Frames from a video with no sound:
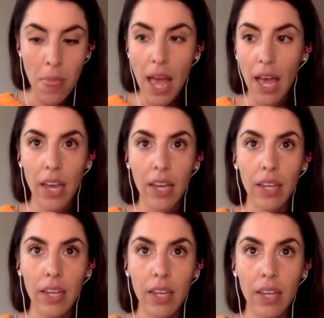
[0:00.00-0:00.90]

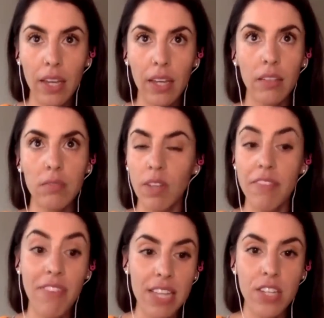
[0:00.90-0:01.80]
i
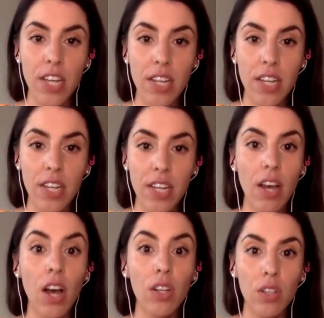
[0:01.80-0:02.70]
invested
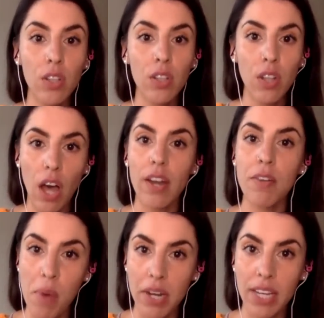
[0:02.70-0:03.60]
a lot of
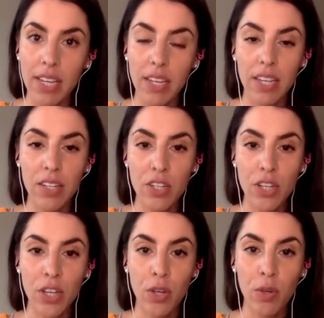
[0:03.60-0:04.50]
money mm-hmm. into
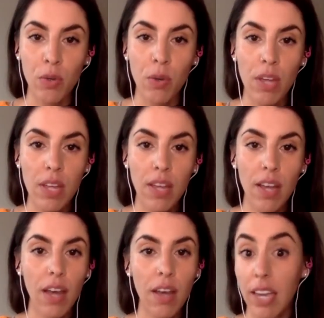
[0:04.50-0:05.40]
mm-hmm
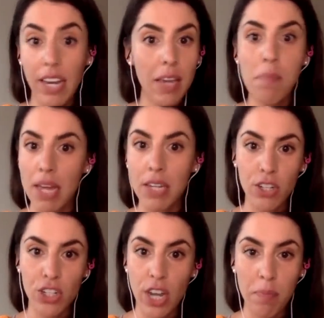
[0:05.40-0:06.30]
uh, getting
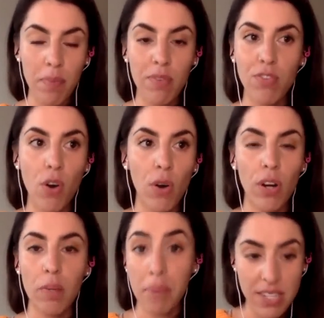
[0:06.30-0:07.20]
mentorship for
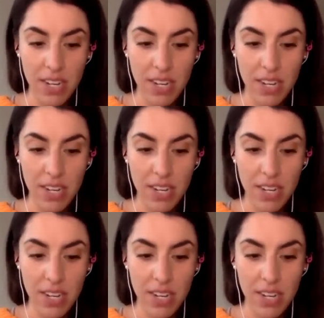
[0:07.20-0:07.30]
business